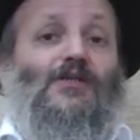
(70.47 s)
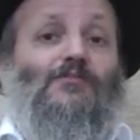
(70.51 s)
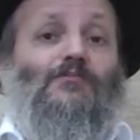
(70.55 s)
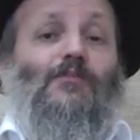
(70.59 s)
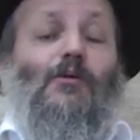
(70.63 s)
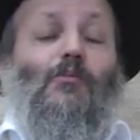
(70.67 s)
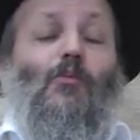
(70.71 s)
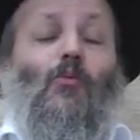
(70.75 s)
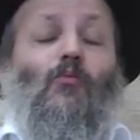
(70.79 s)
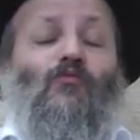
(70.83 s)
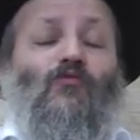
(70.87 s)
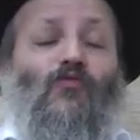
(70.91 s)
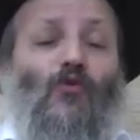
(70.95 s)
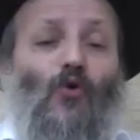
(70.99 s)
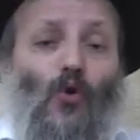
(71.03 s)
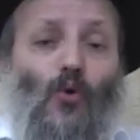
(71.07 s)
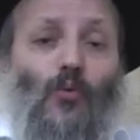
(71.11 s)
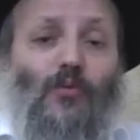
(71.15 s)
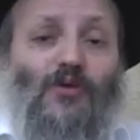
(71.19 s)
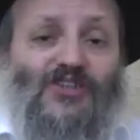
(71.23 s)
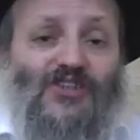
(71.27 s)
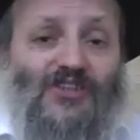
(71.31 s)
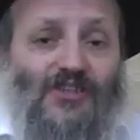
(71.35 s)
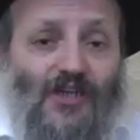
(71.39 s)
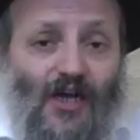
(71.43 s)
But before
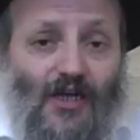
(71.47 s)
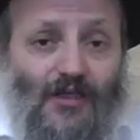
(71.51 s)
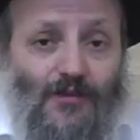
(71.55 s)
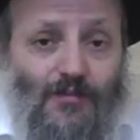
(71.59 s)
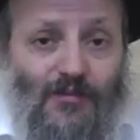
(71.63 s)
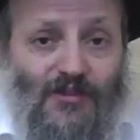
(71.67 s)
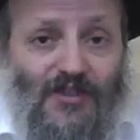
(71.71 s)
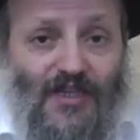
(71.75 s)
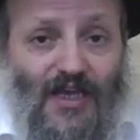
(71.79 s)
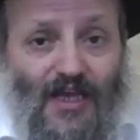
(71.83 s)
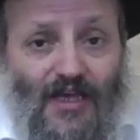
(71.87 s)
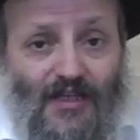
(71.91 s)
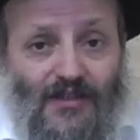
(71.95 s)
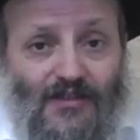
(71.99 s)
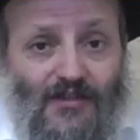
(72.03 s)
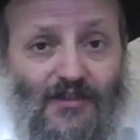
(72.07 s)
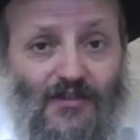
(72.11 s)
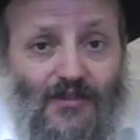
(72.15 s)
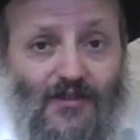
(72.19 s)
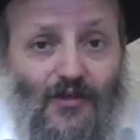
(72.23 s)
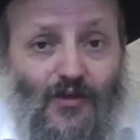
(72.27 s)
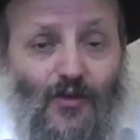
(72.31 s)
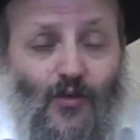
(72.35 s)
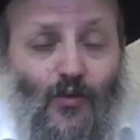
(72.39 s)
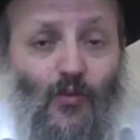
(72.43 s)
we start with that,
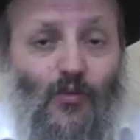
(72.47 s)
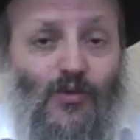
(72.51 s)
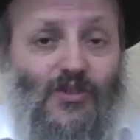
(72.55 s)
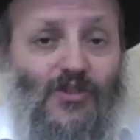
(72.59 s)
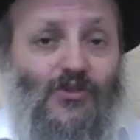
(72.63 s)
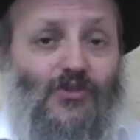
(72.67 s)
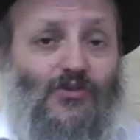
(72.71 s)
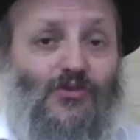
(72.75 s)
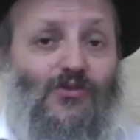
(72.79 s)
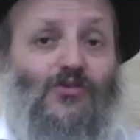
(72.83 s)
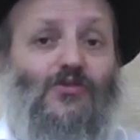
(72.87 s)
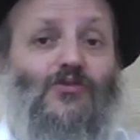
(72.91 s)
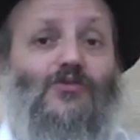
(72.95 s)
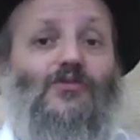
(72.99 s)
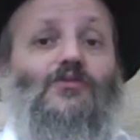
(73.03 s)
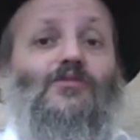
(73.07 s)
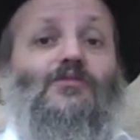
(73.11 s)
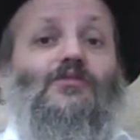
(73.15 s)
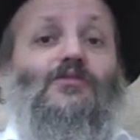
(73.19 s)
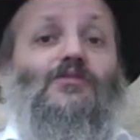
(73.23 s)
we do